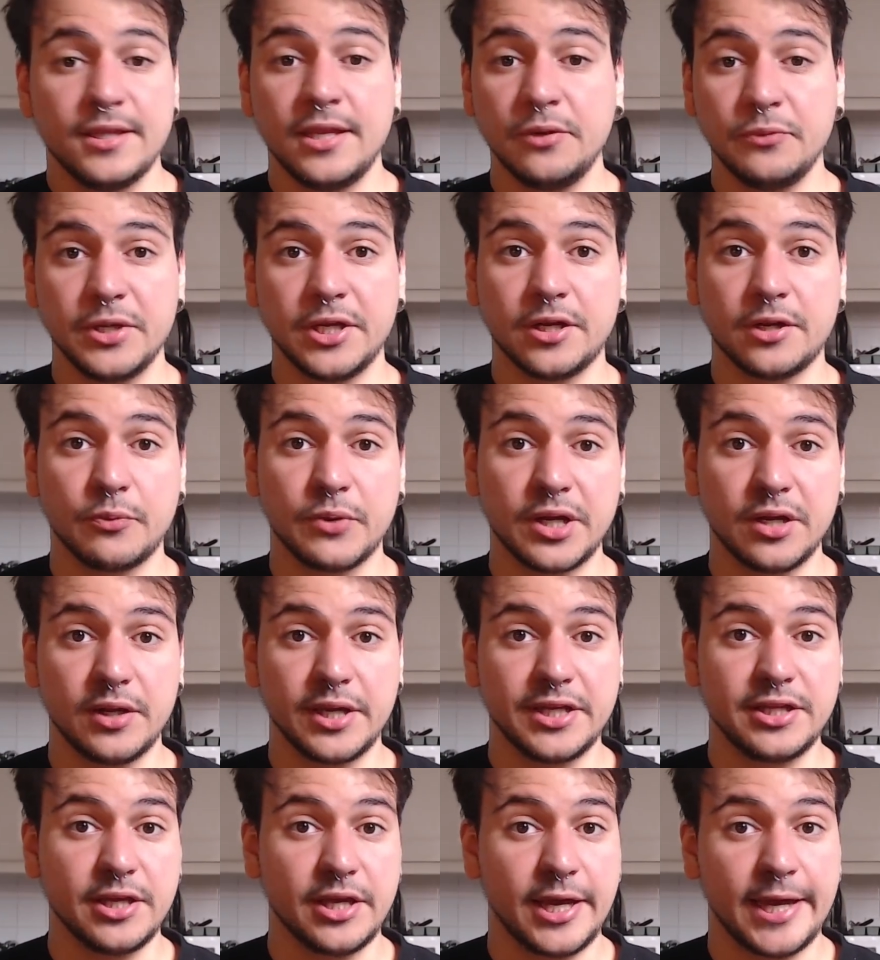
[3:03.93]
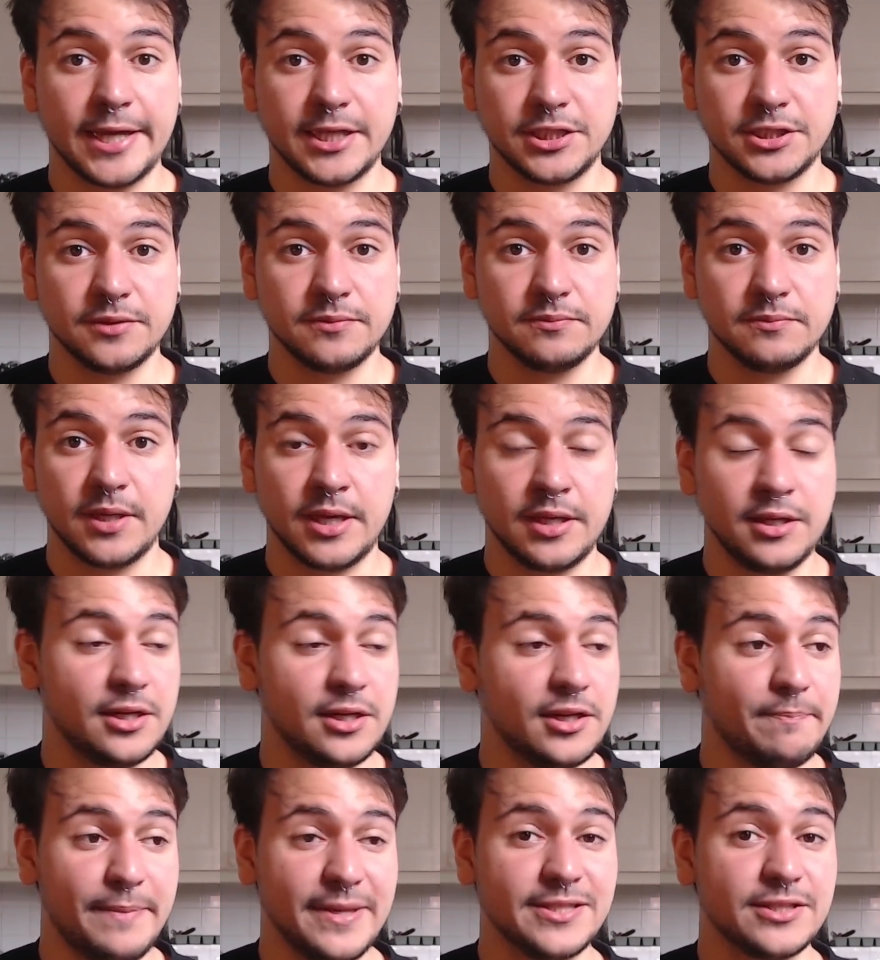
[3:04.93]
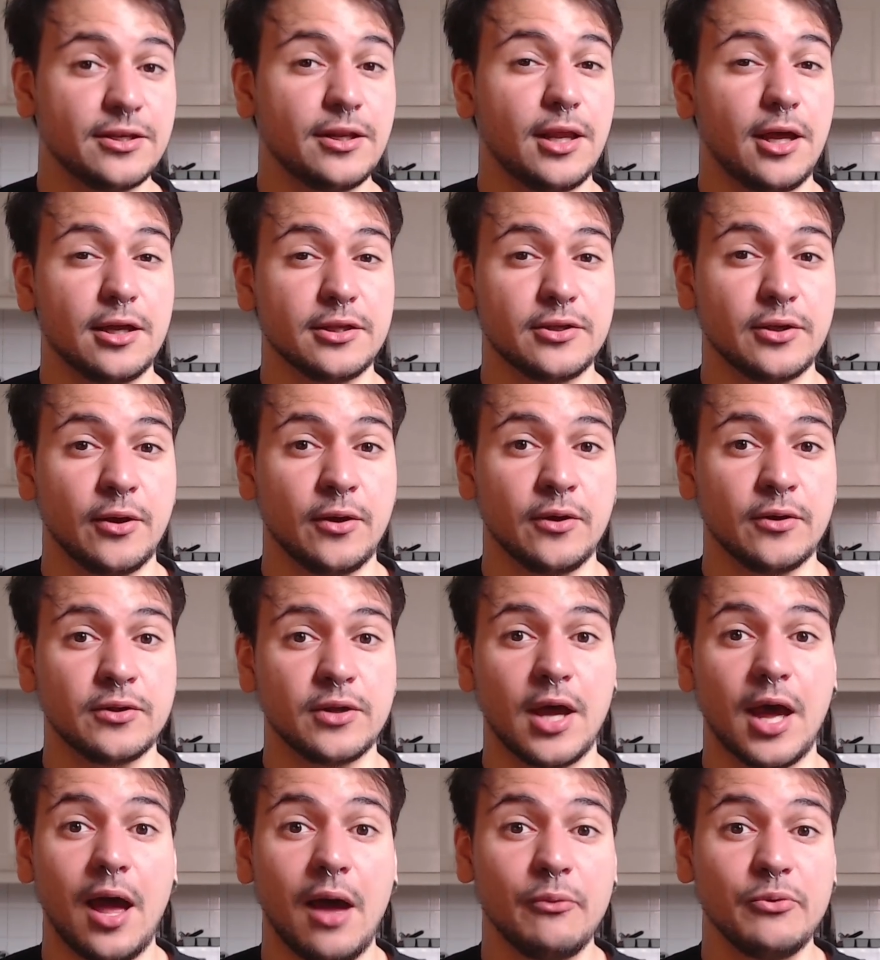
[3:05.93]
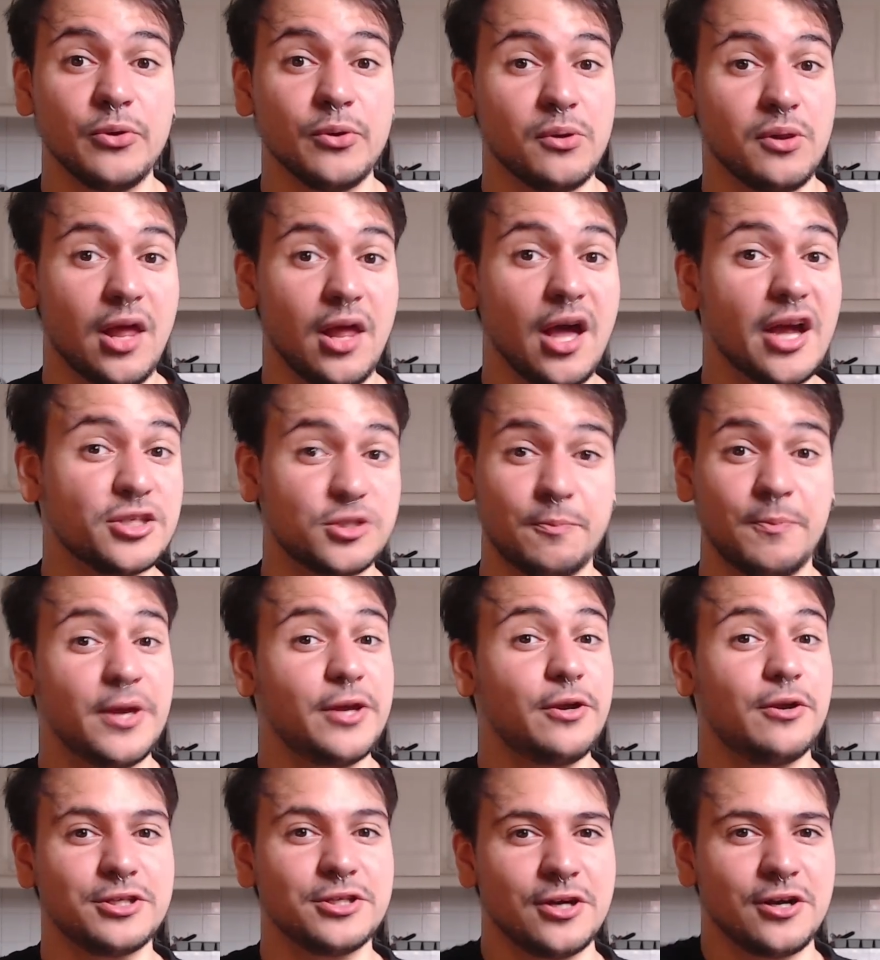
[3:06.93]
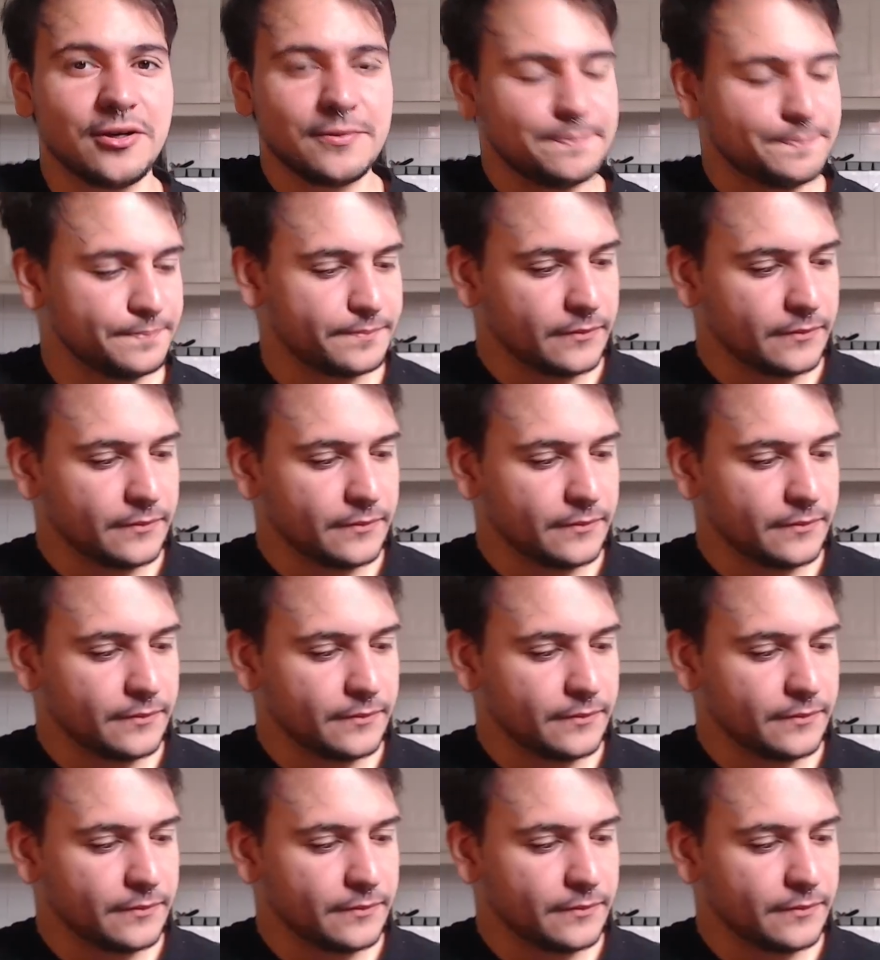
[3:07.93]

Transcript: Then we're gonna regulate the action, and it depends a lot on how you like to play your guitar.